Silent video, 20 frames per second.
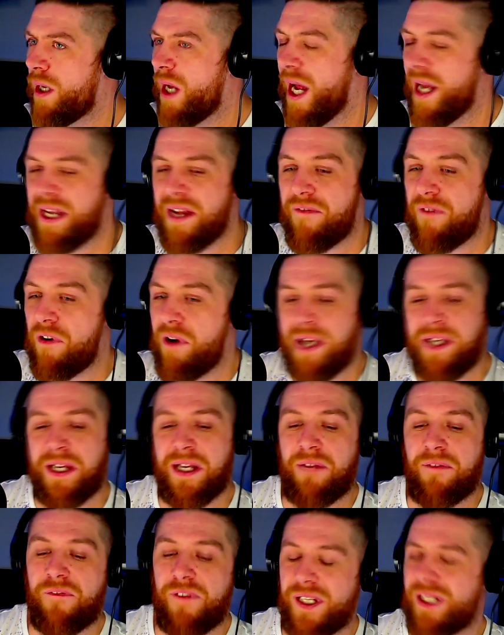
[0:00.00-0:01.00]
I never had
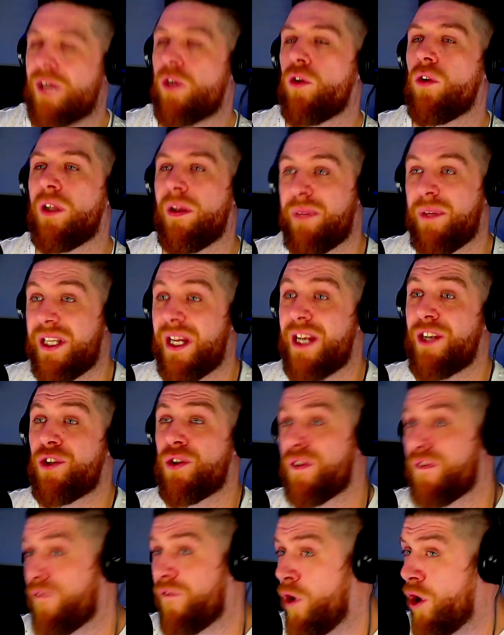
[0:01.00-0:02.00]
any physical
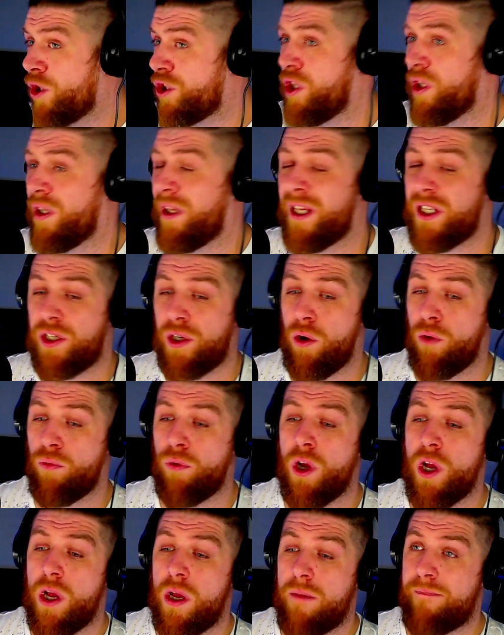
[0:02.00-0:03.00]
limitations, fortunately. So
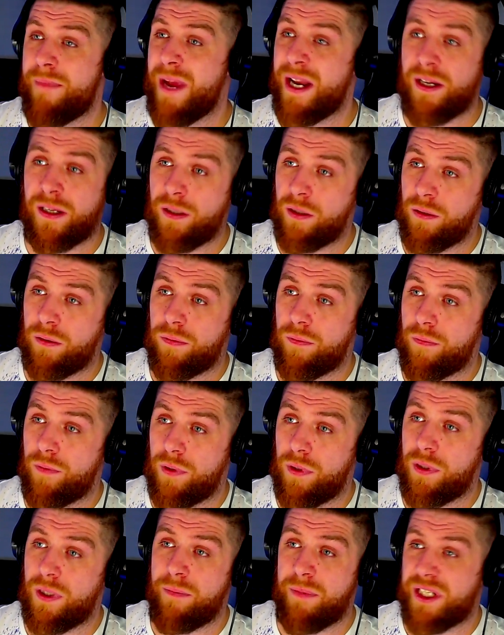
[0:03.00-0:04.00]
mental
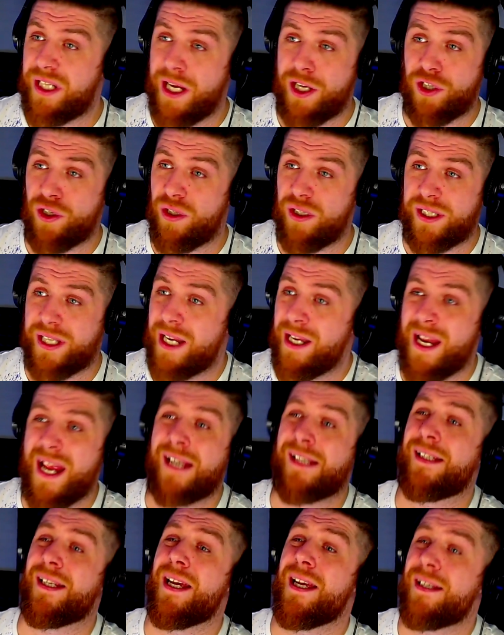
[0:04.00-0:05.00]
limitations didn't
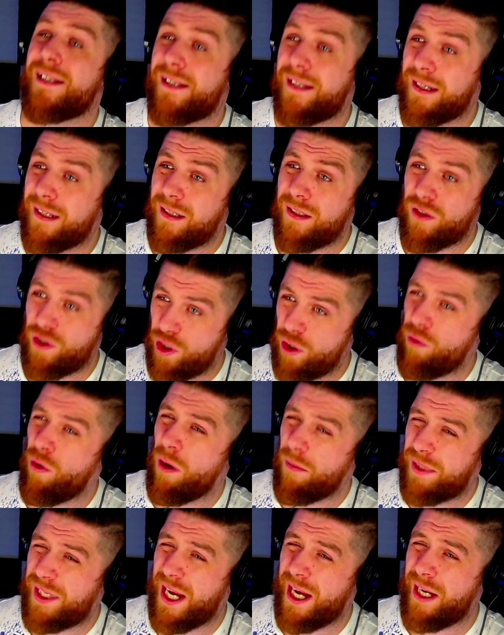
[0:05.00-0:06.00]
exist. Yeah. Do you know what
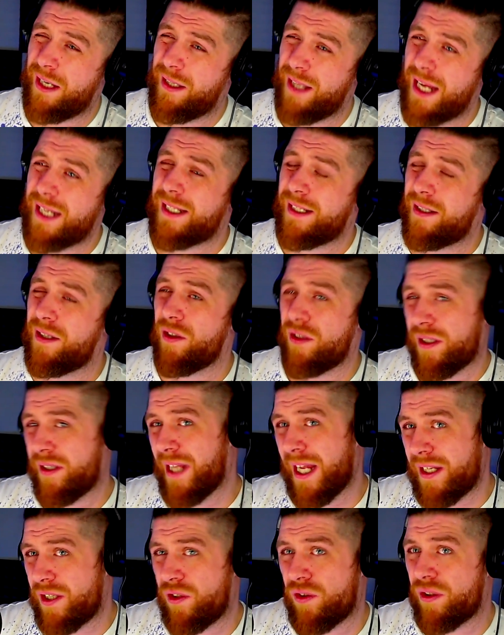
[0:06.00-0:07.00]
I'm saying? That's
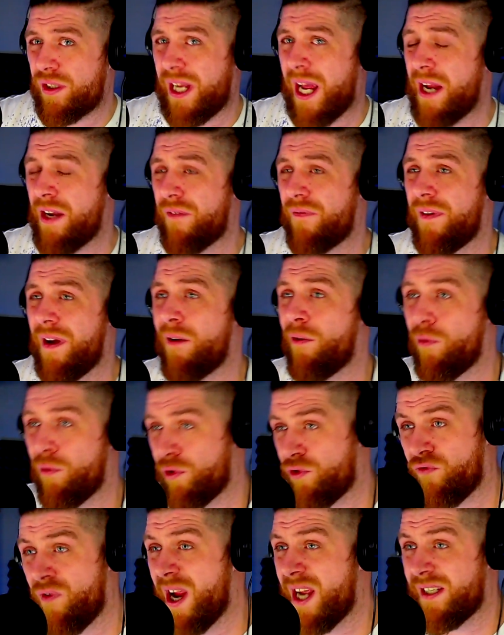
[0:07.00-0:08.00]
just kind of how I
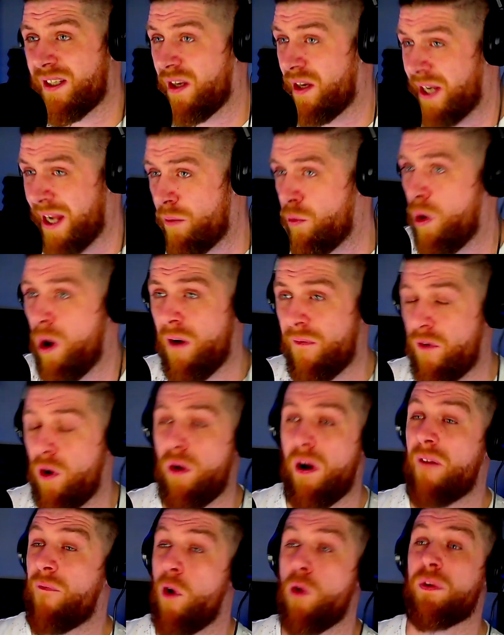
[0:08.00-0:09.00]
was raised, and I've
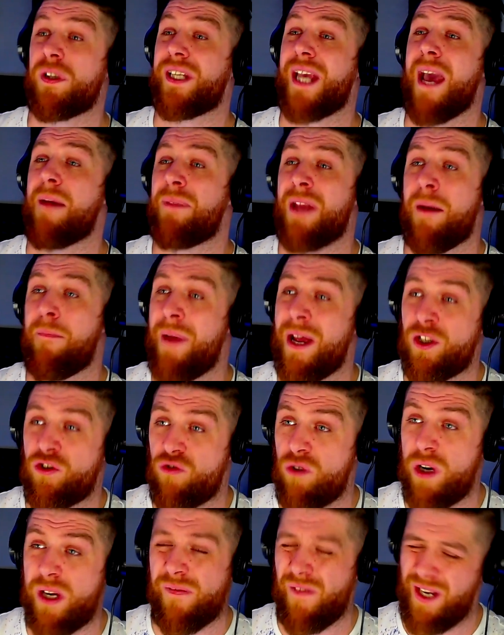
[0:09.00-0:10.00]
always kept that
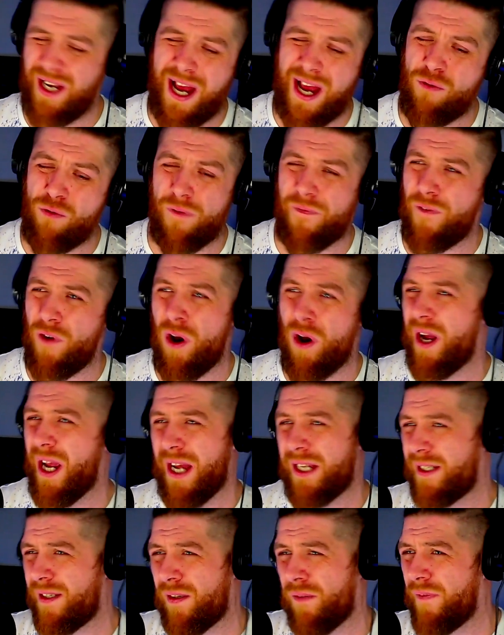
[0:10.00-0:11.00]
mantra. Even now at 40, I
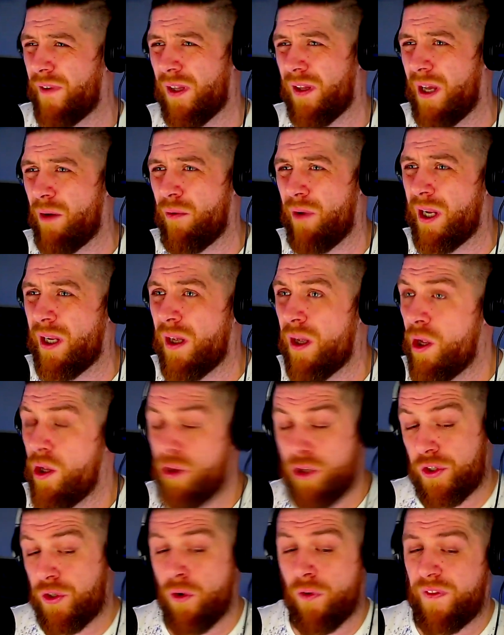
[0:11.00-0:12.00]
still feel that way.
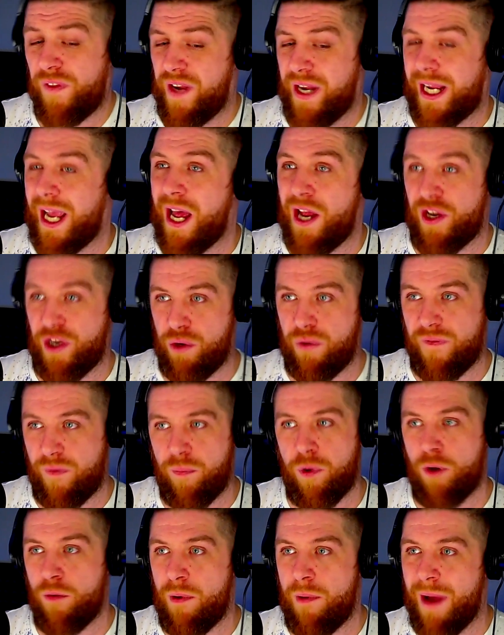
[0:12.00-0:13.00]
There's nothing I can't do if I
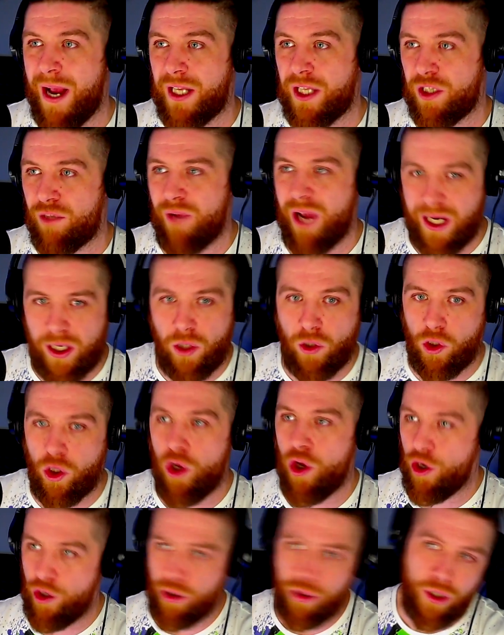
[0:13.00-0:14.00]
put my mind to it. I can
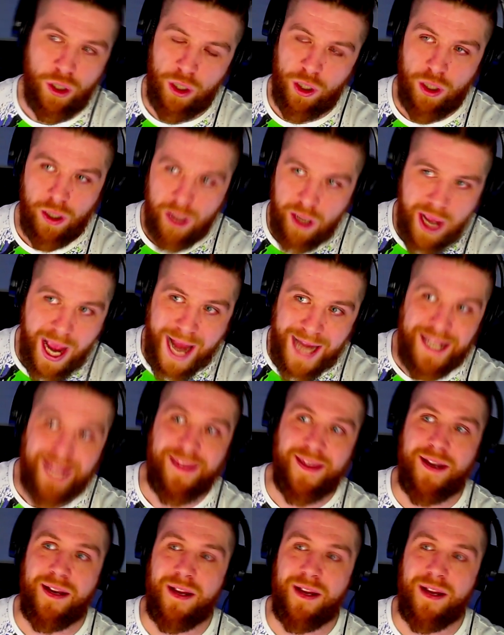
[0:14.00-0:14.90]
learn anything.